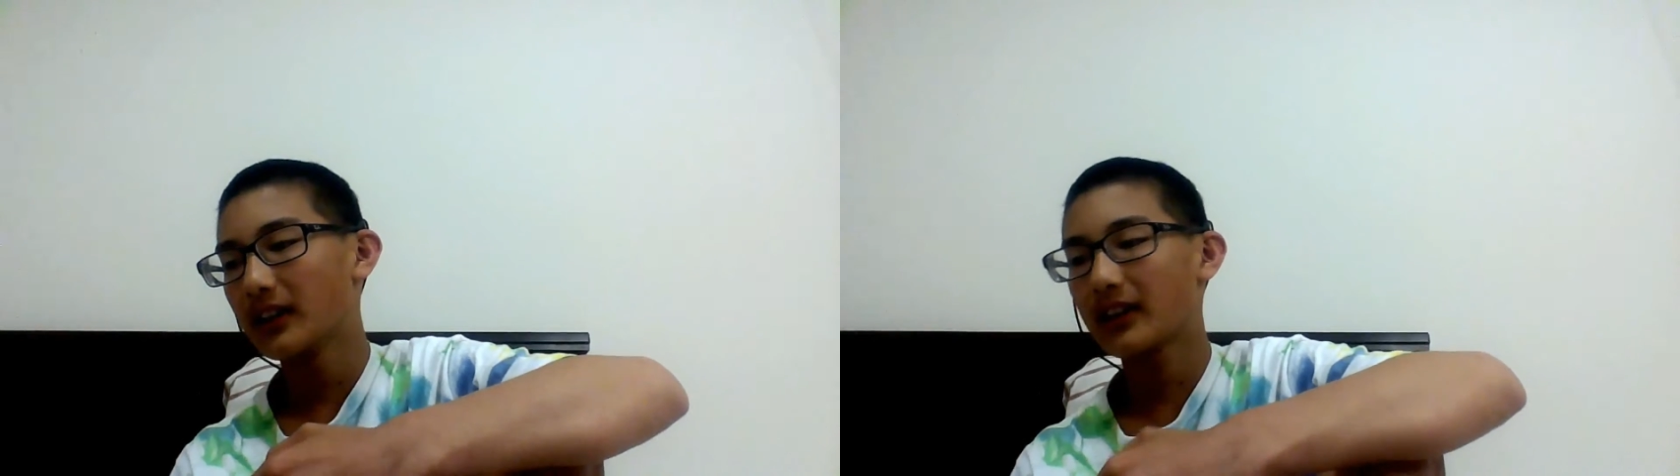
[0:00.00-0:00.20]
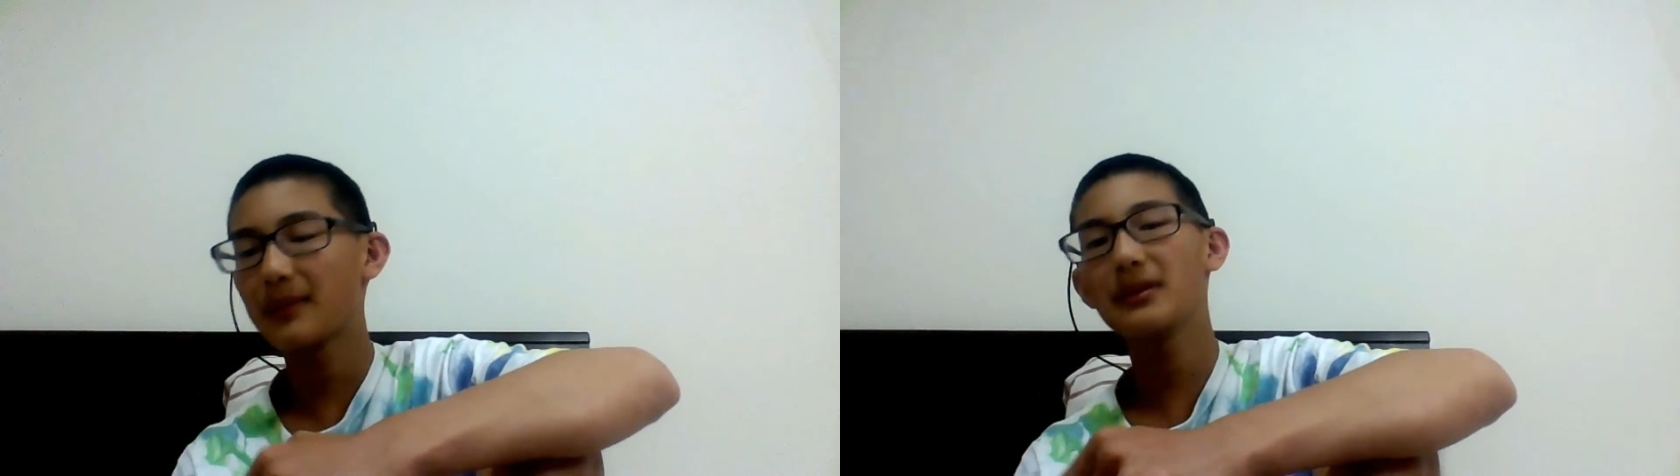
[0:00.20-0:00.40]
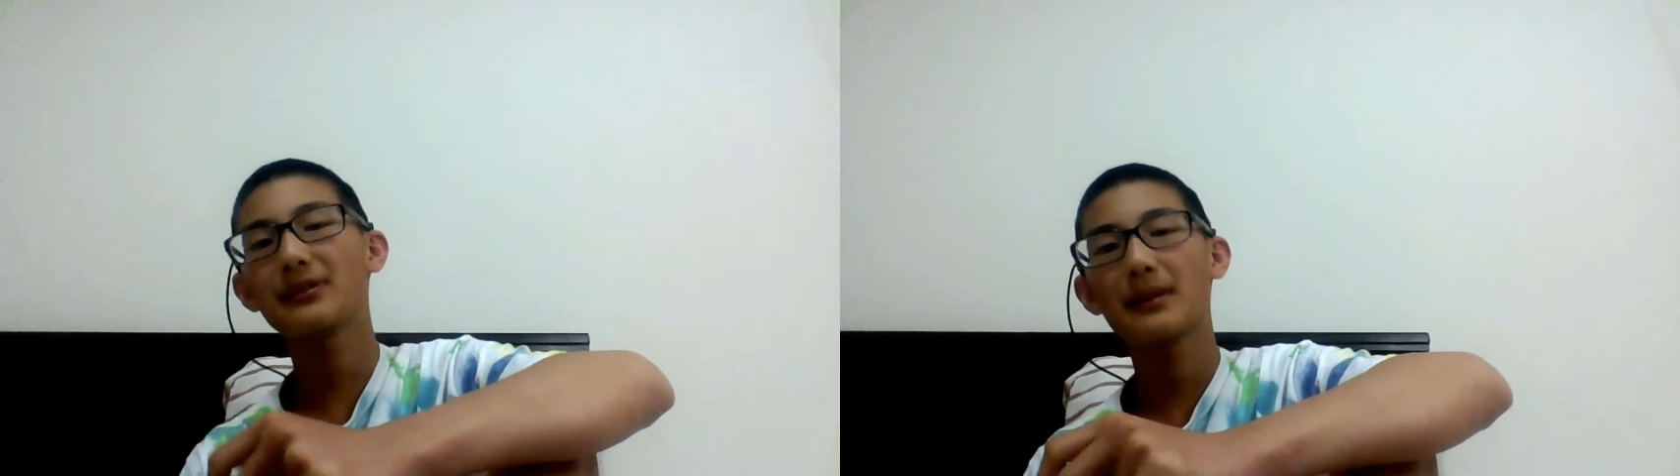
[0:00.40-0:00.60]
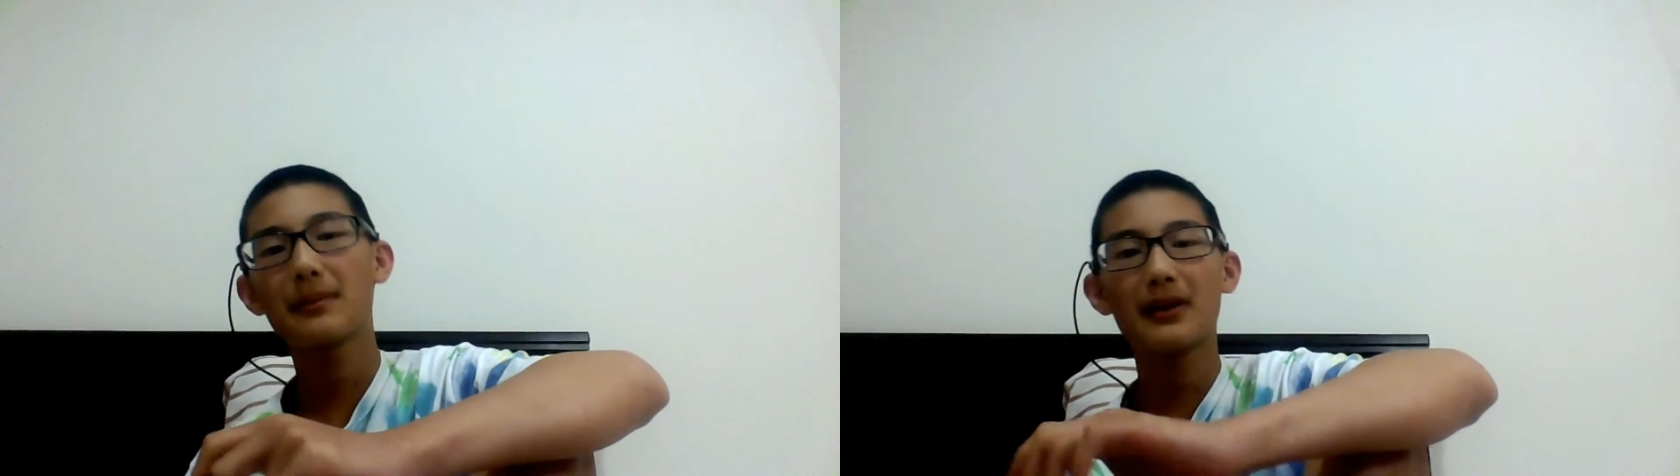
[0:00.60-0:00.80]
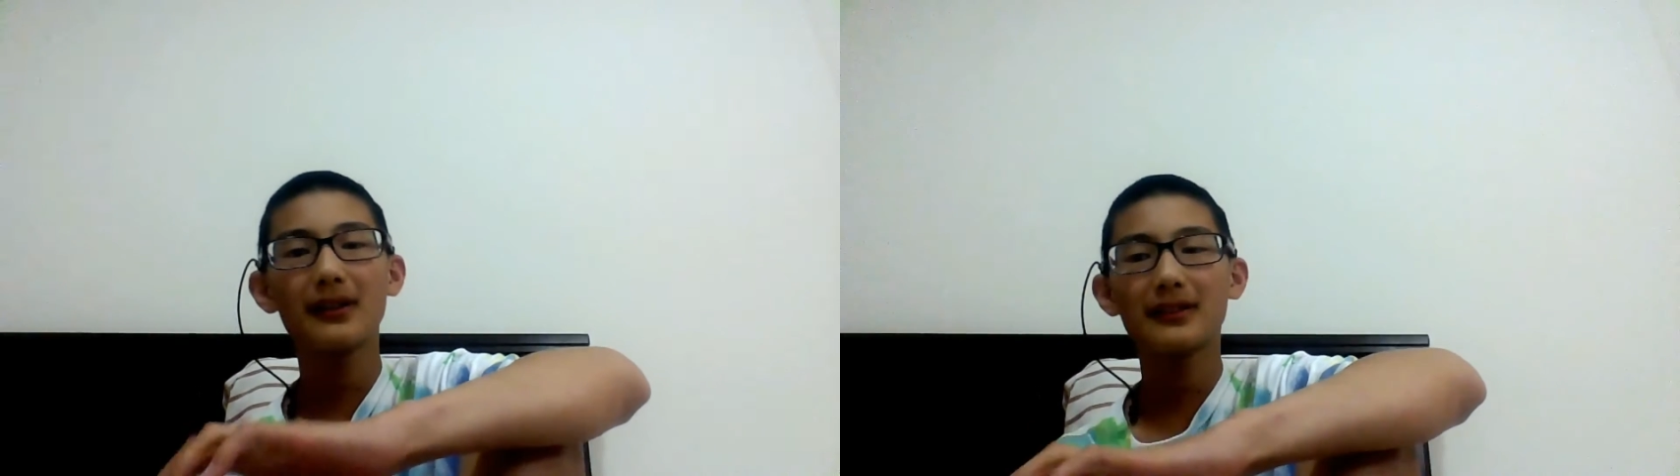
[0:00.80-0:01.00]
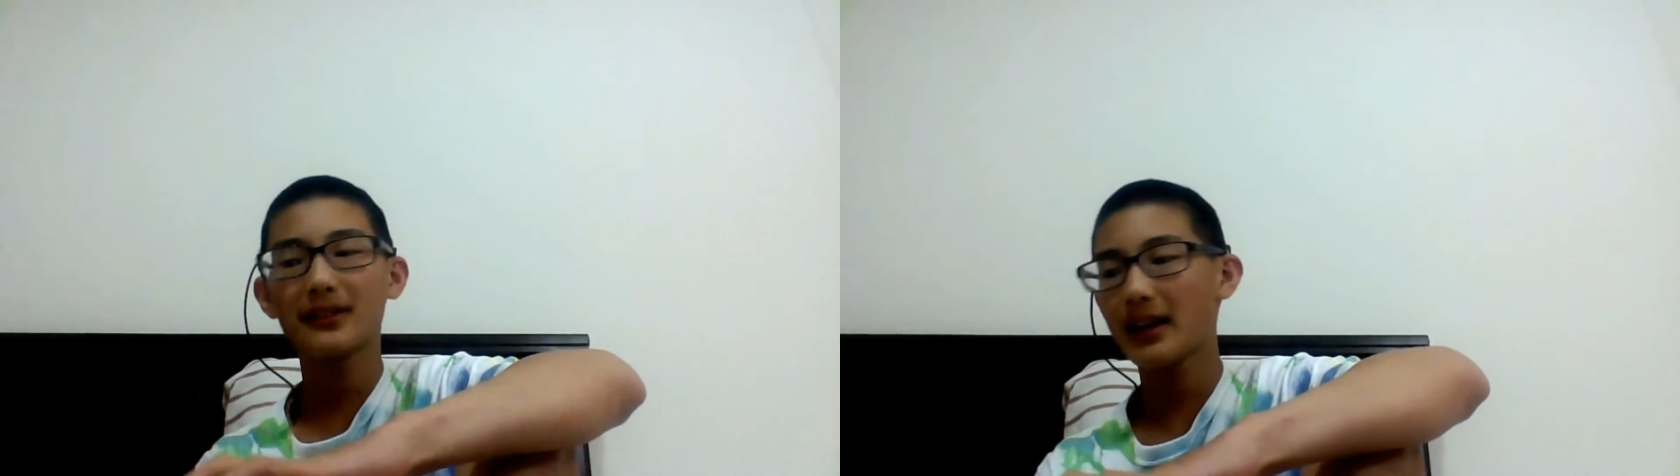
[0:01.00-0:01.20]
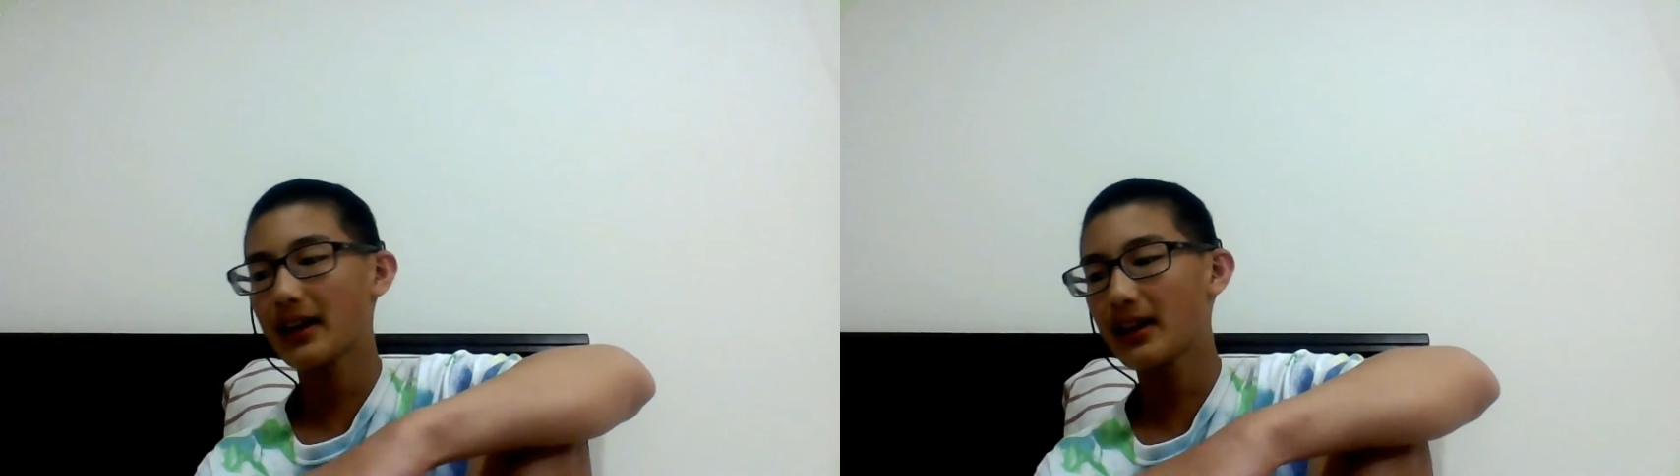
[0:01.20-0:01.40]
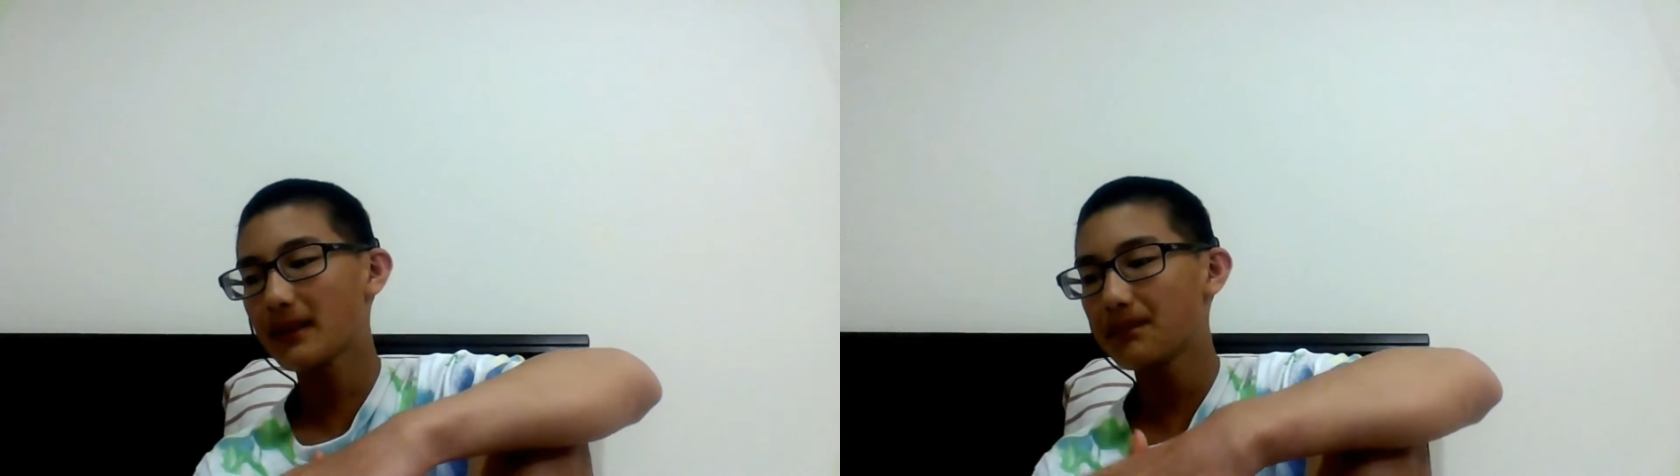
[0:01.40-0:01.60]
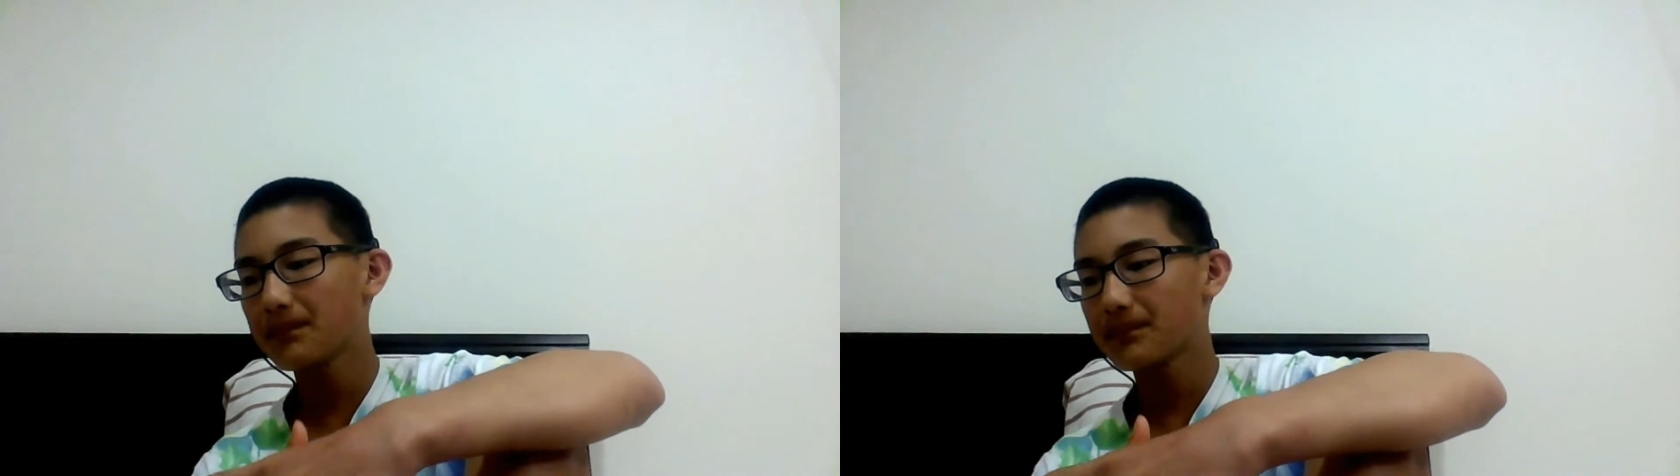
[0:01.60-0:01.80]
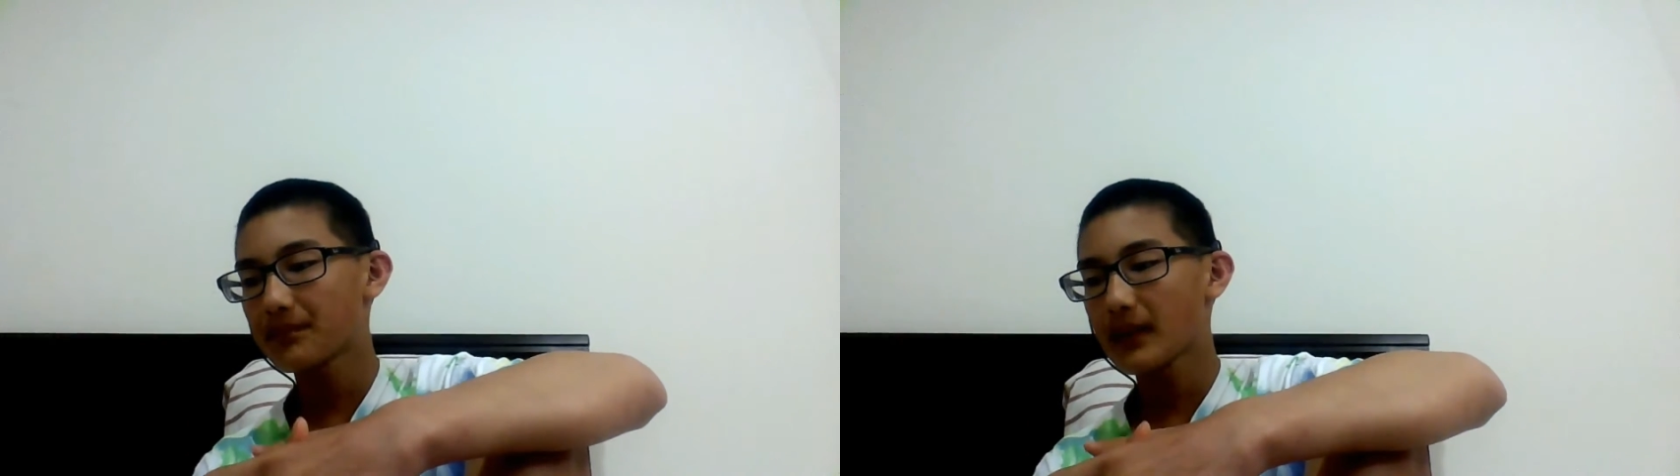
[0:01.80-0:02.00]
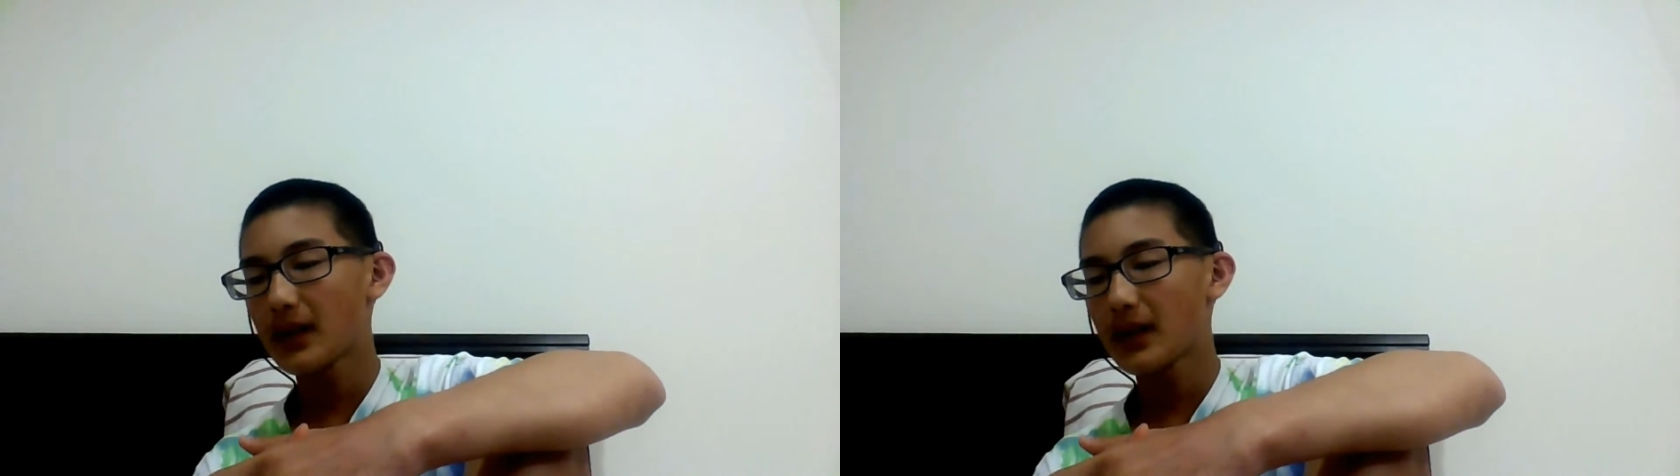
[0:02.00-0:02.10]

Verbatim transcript: like amusement parks. And